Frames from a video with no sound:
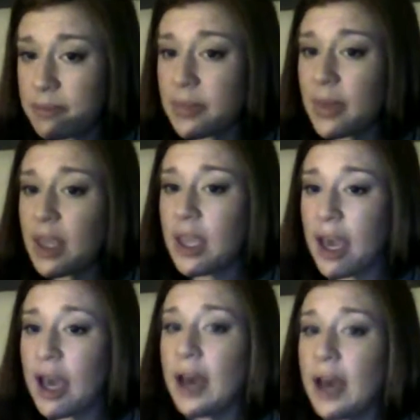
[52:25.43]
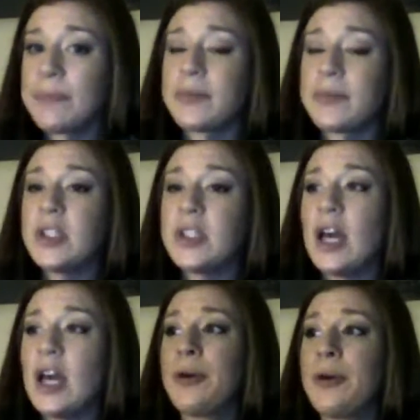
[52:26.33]
Yeah. So
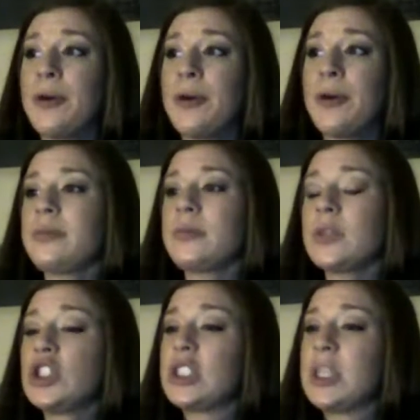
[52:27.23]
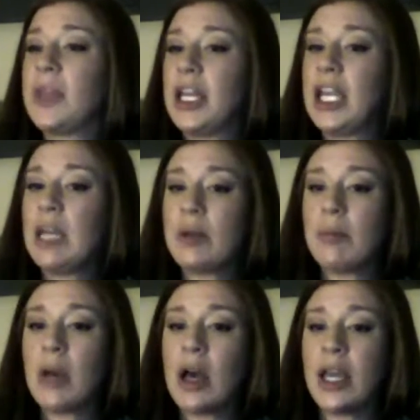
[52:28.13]
just something to keep in mind,
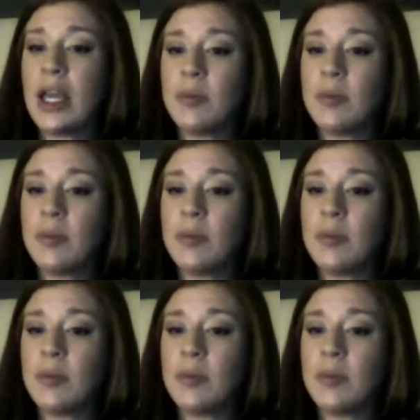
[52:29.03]
but